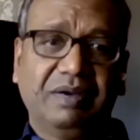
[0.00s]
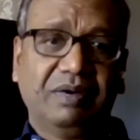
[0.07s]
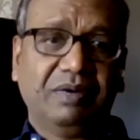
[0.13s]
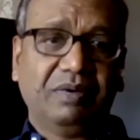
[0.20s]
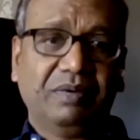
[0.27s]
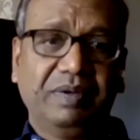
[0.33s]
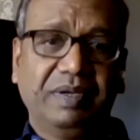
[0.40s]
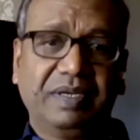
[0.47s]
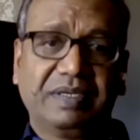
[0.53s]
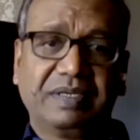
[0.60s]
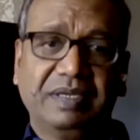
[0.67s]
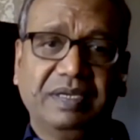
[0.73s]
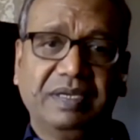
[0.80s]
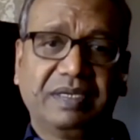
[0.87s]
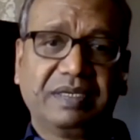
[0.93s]
oh it
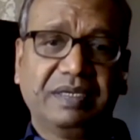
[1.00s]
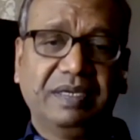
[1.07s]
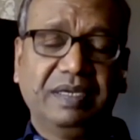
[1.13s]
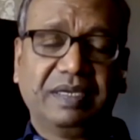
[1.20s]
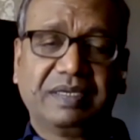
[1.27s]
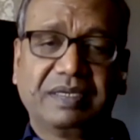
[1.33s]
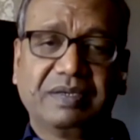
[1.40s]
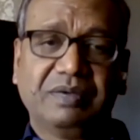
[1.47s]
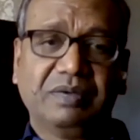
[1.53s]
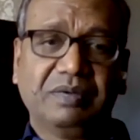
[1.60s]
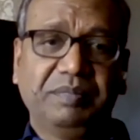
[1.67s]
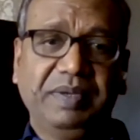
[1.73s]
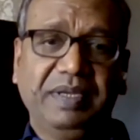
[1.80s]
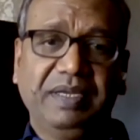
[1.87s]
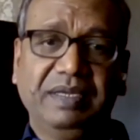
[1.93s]
it it
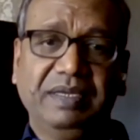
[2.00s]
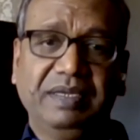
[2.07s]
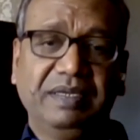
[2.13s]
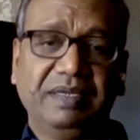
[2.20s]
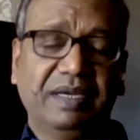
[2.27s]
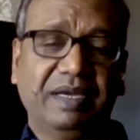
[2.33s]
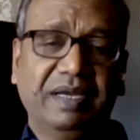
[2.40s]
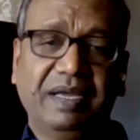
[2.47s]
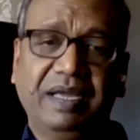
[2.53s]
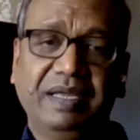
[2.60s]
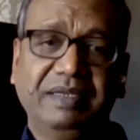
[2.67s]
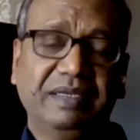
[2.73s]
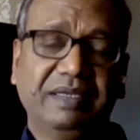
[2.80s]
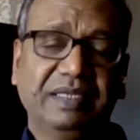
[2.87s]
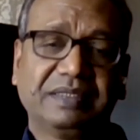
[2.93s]
could be I,
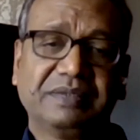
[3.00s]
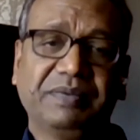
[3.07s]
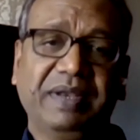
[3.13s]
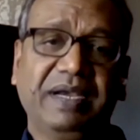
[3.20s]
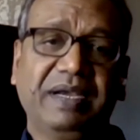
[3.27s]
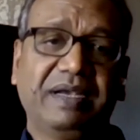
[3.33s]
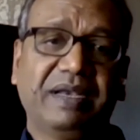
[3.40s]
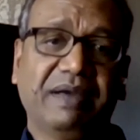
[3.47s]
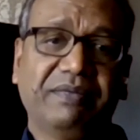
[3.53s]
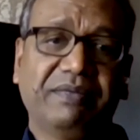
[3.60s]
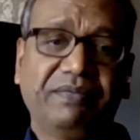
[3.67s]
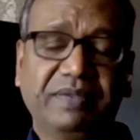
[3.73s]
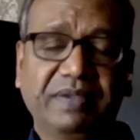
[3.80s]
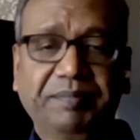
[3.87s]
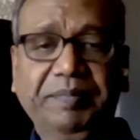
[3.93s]
I, it's very
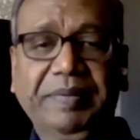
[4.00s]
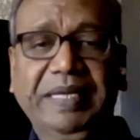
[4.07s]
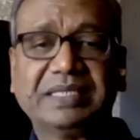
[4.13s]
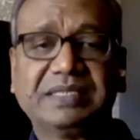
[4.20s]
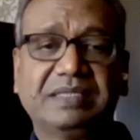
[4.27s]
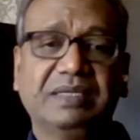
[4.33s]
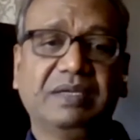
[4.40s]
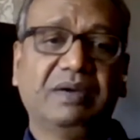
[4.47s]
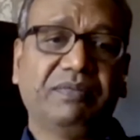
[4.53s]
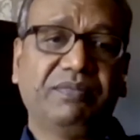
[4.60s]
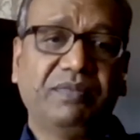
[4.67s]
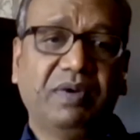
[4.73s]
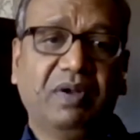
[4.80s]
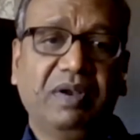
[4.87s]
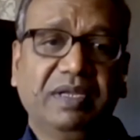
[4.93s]
tough the best
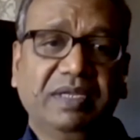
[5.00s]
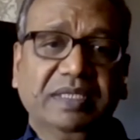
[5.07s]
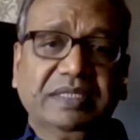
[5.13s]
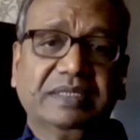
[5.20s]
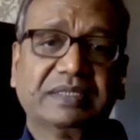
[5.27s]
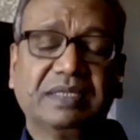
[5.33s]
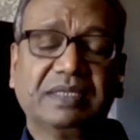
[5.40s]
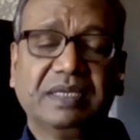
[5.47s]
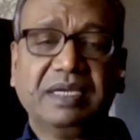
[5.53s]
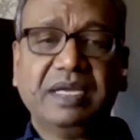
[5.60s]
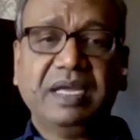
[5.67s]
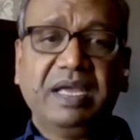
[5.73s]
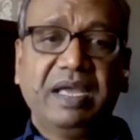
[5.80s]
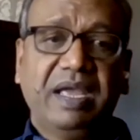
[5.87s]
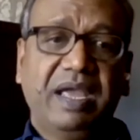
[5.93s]
of all is
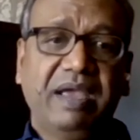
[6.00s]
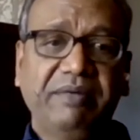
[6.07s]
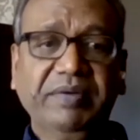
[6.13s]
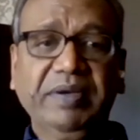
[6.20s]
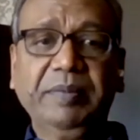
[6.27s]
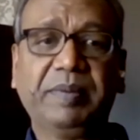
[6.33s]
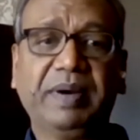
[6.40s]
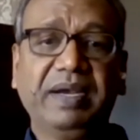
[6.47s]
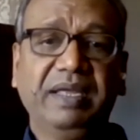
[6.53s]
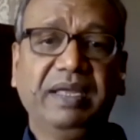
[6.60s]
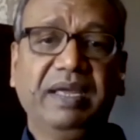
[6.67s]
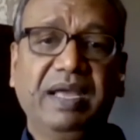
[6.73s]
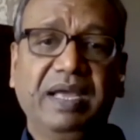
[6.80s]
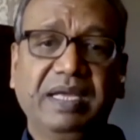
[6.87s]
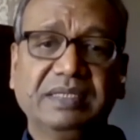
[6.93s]

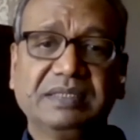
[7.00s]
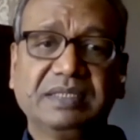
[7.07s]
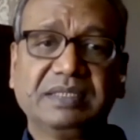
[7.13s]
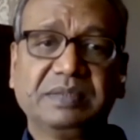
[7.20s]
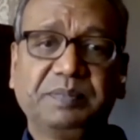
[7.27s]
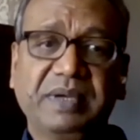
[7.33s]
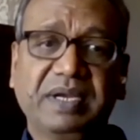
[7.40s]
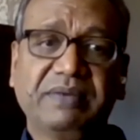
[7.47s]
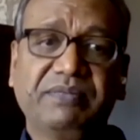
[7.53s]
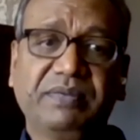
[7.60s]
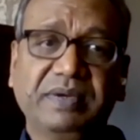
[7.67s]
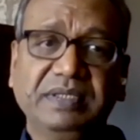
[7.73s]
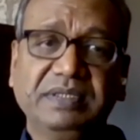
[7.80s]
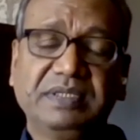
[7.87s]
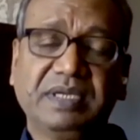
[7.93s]
everybody has respect for